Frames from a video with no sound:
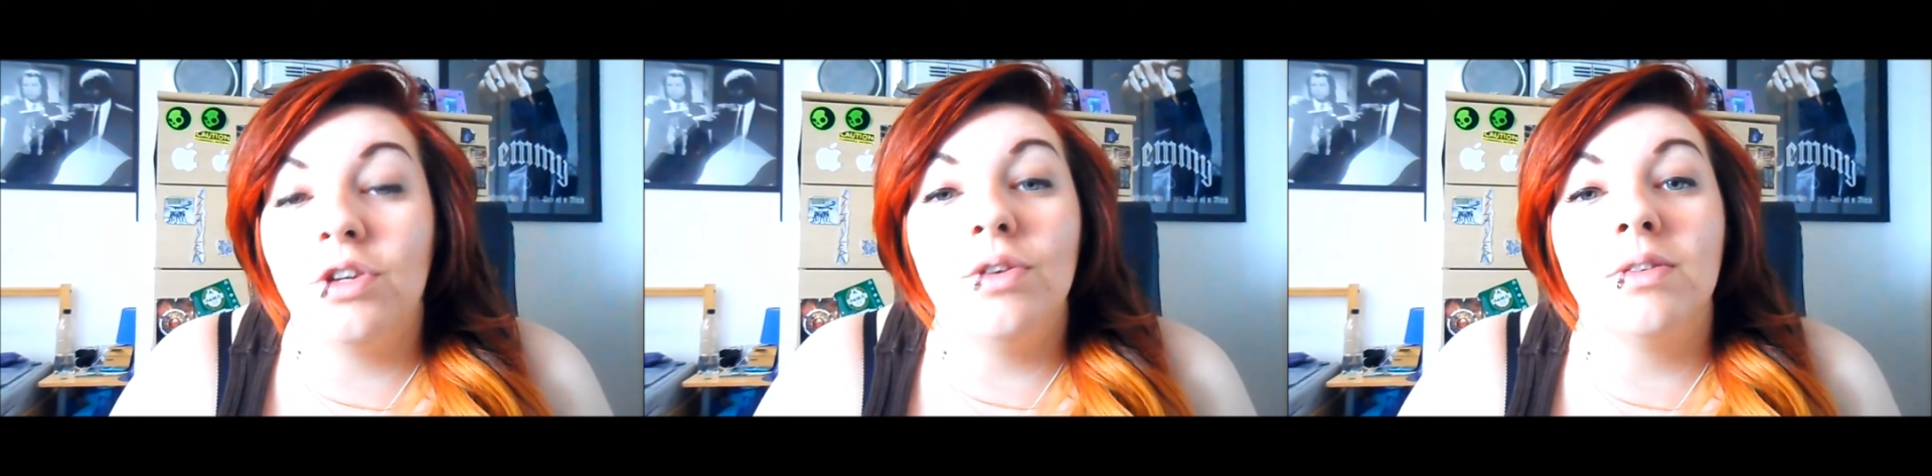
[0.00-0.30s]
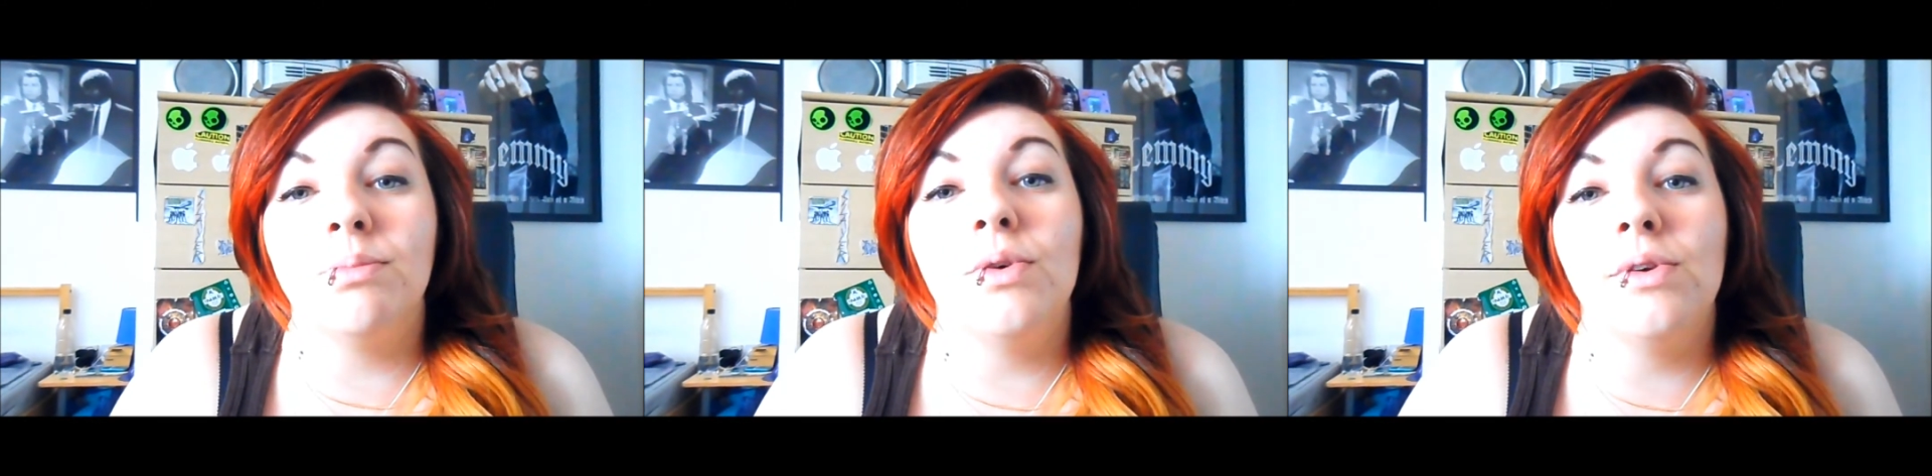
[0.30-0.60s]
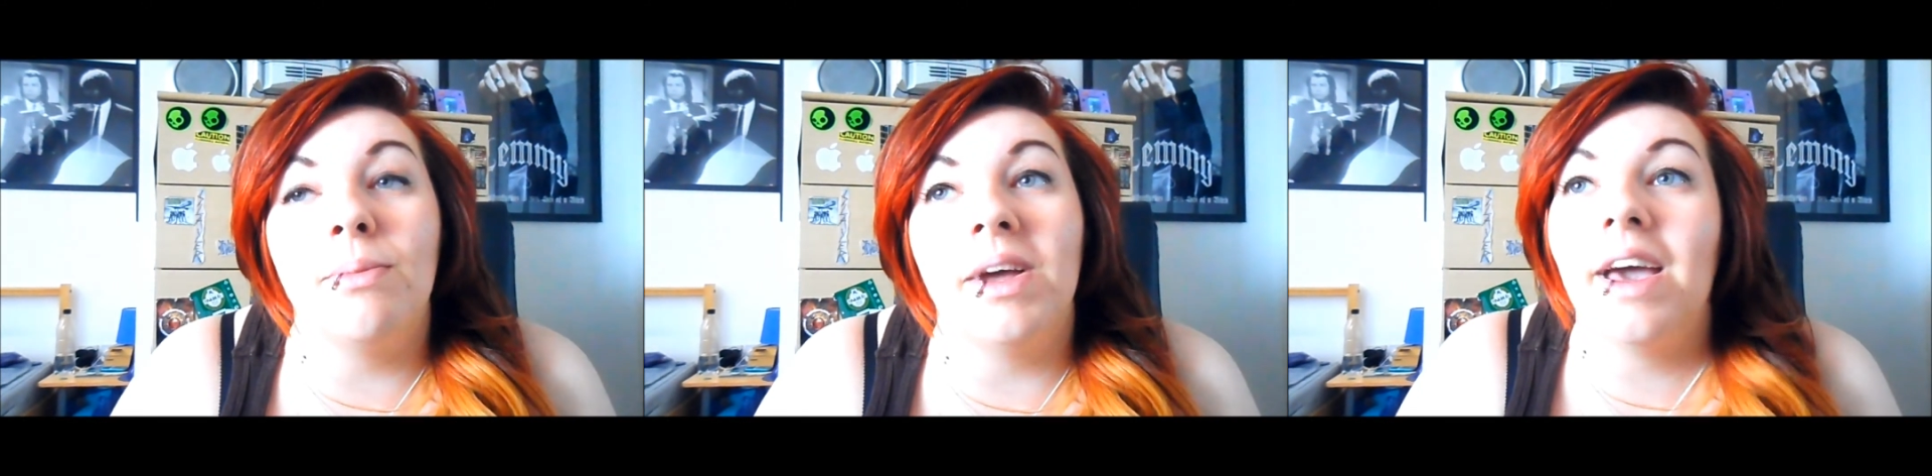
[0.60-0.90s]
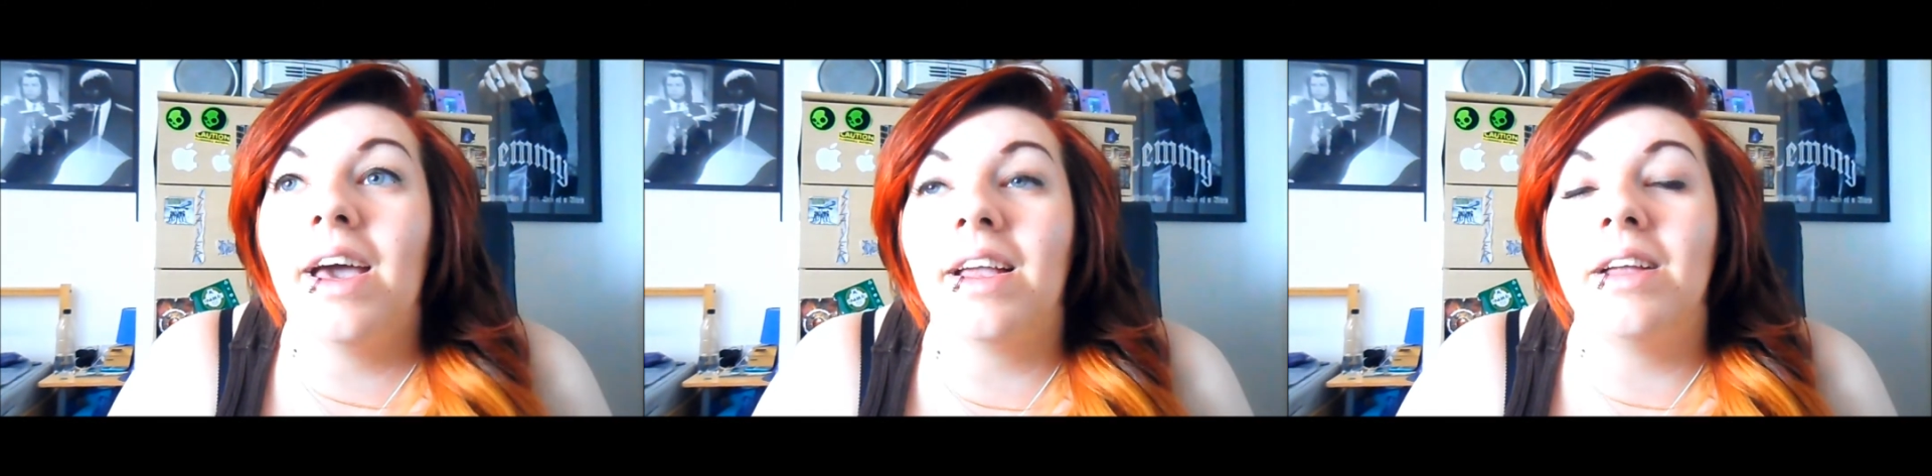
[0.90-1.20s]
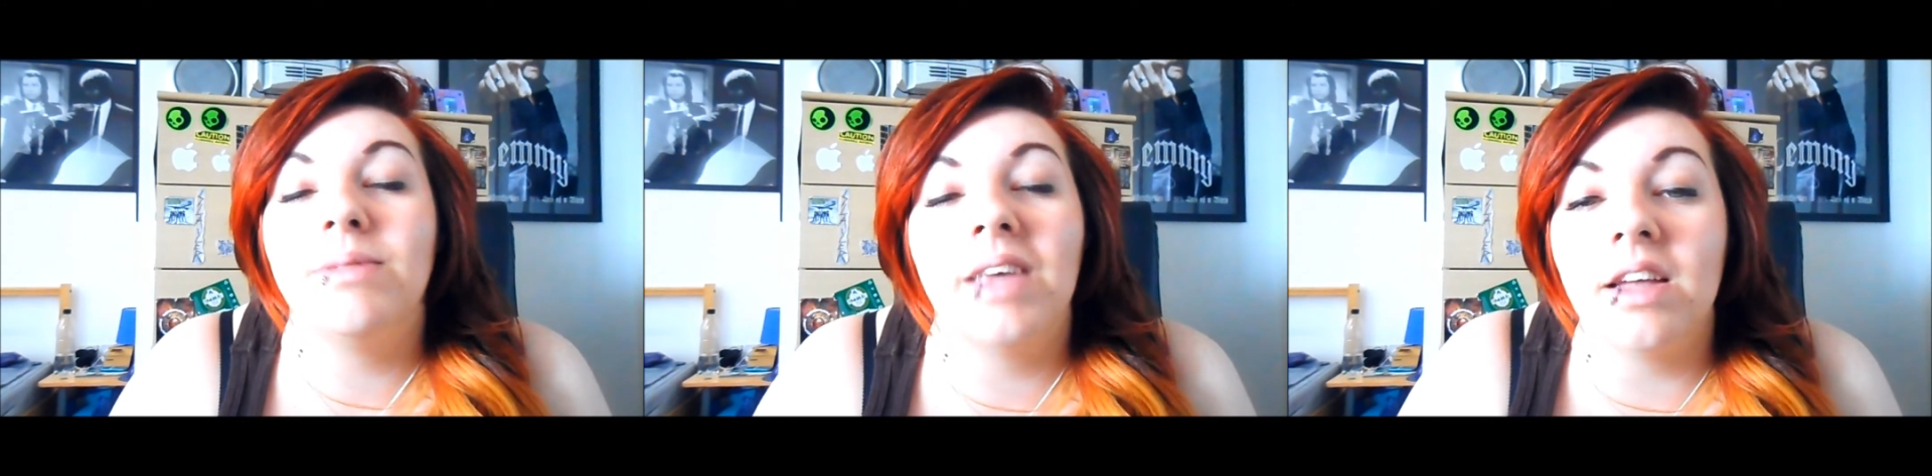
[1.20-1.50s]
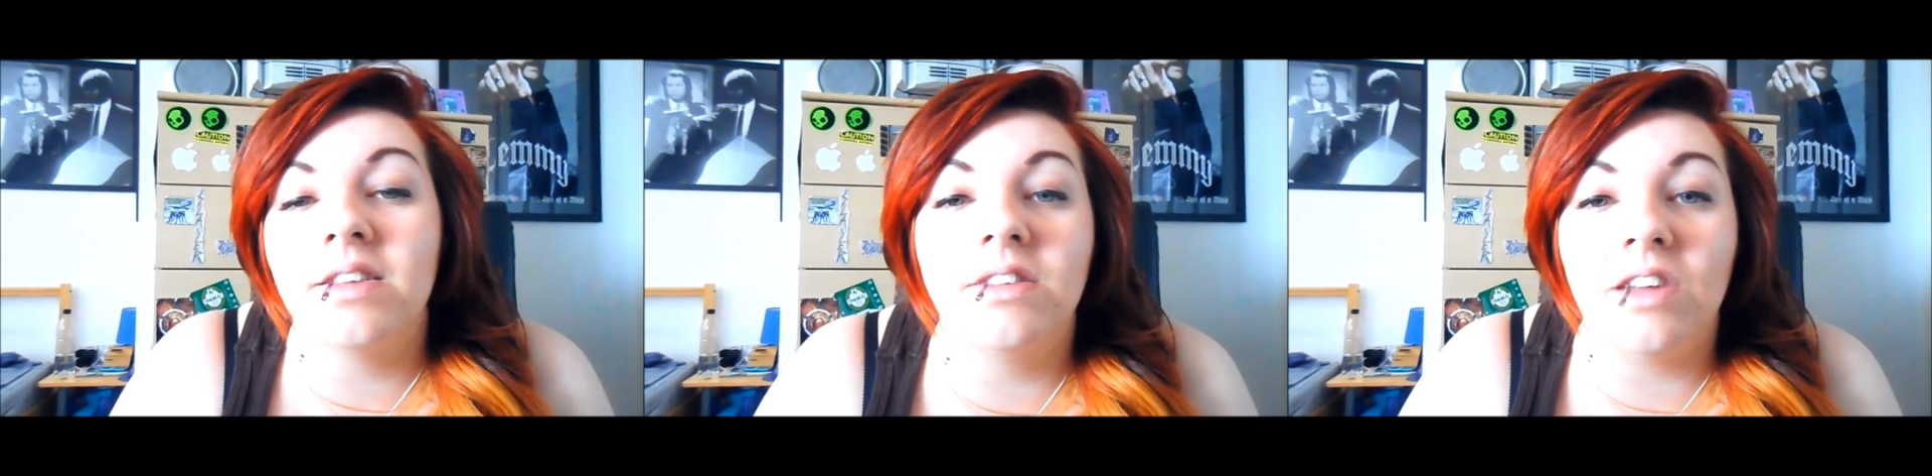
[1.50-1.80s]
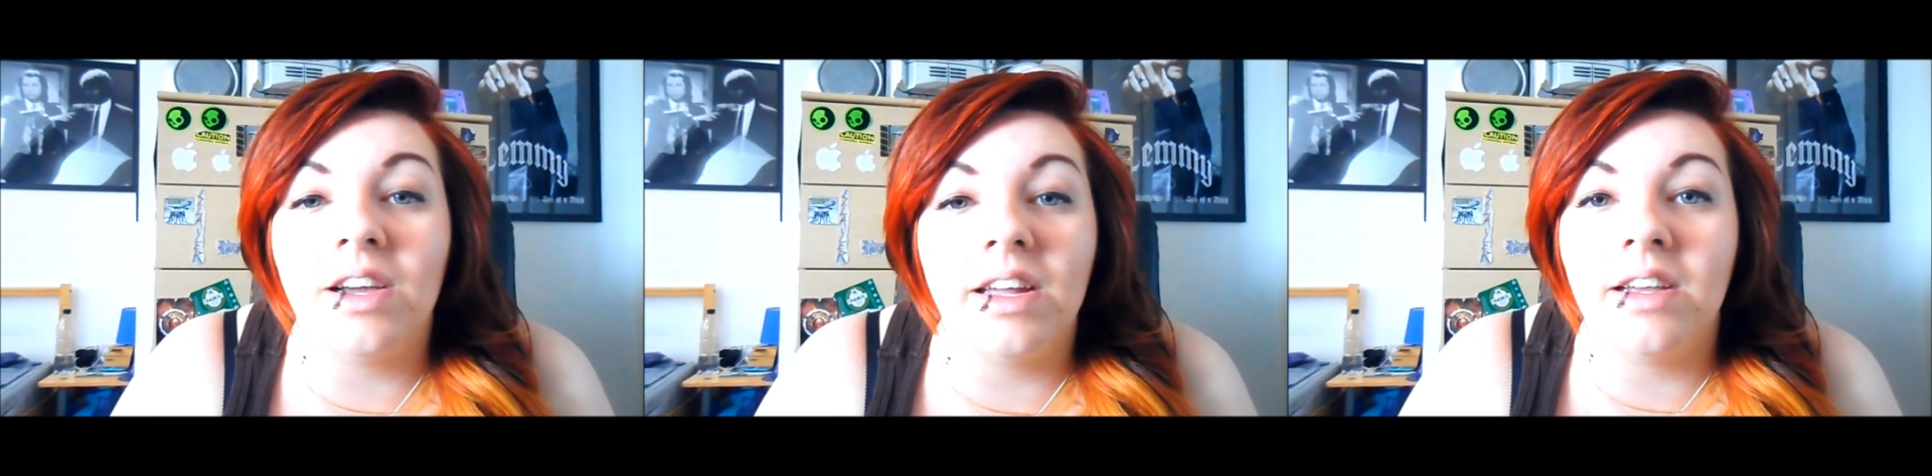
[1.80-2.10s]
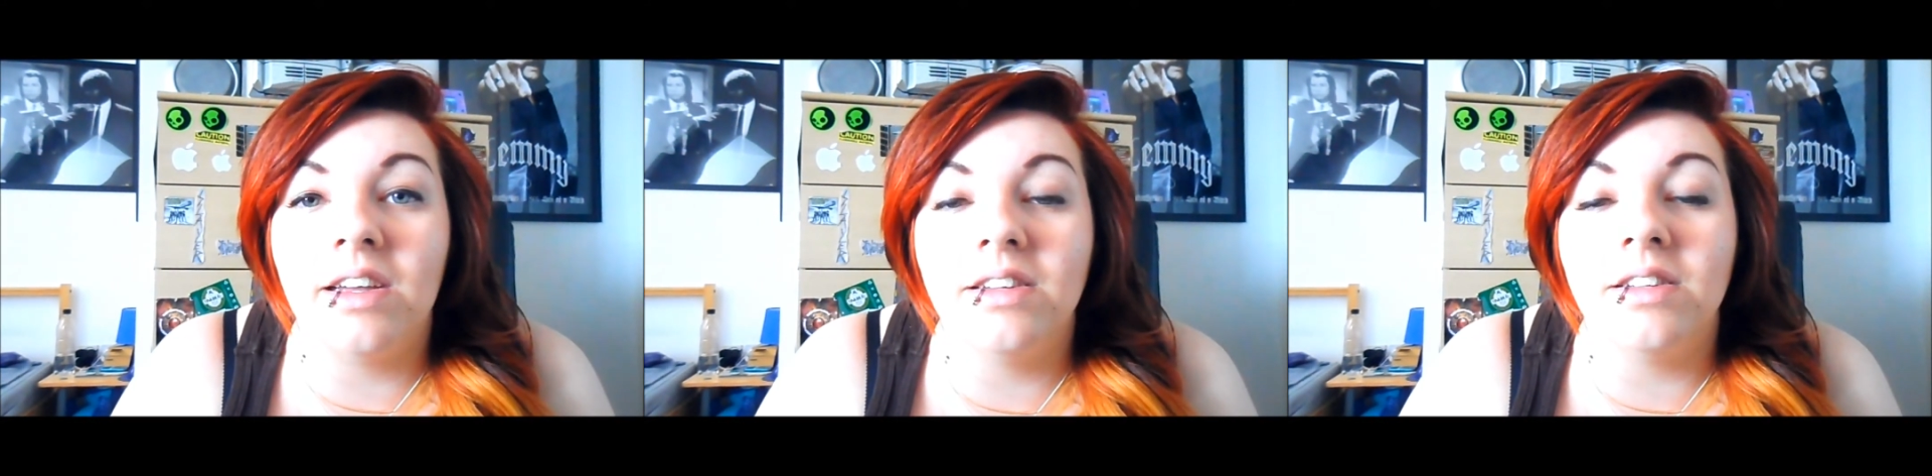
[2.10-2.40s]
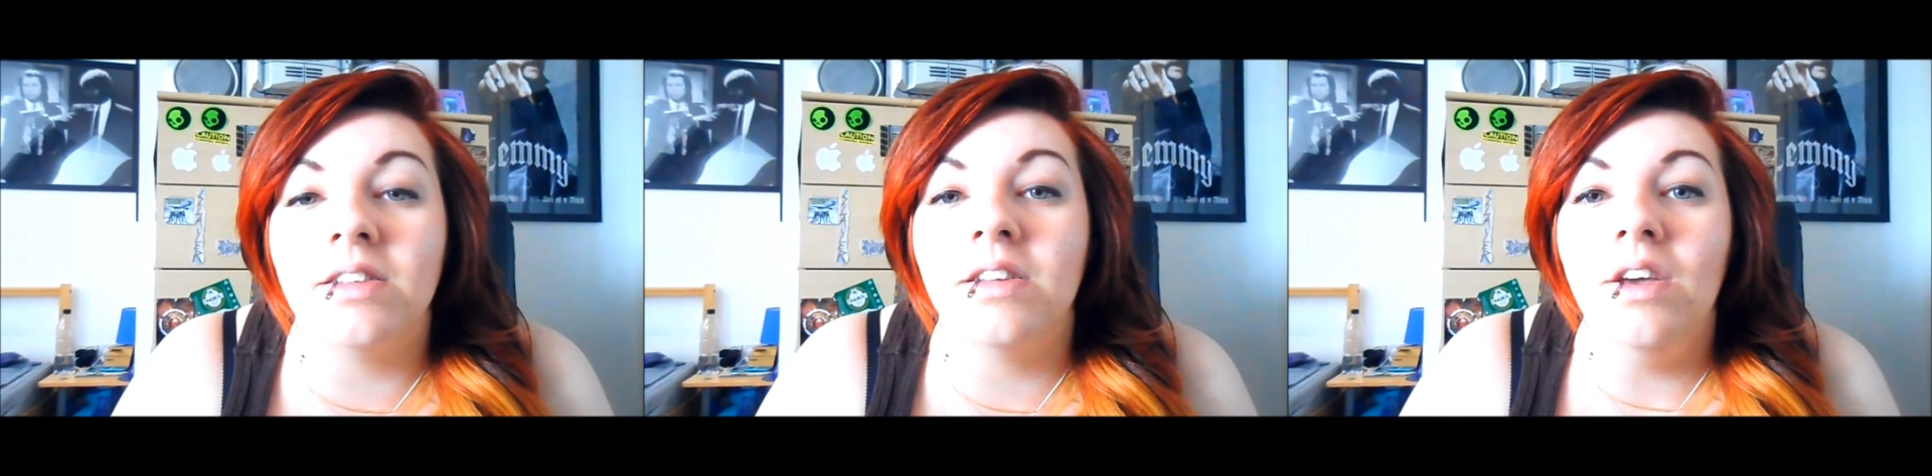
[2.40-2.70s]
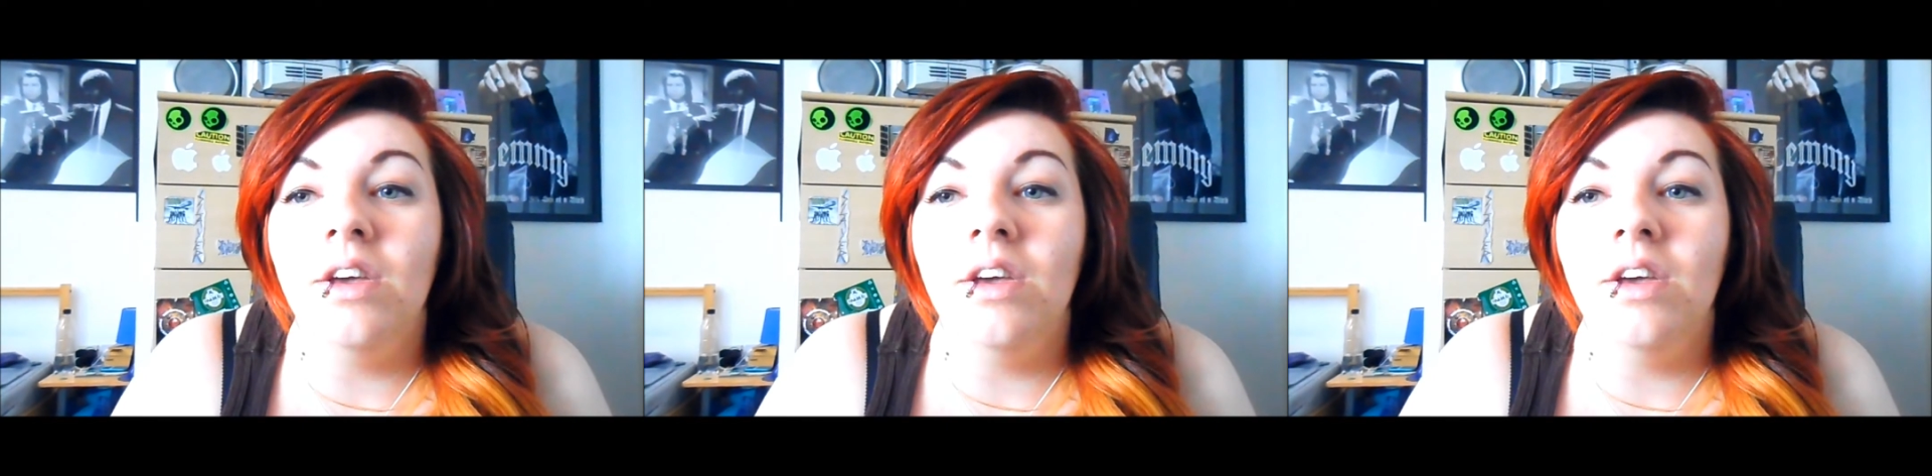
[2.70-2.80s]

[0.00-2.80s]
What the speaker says: too small and my hair keeps getting stuck in it, and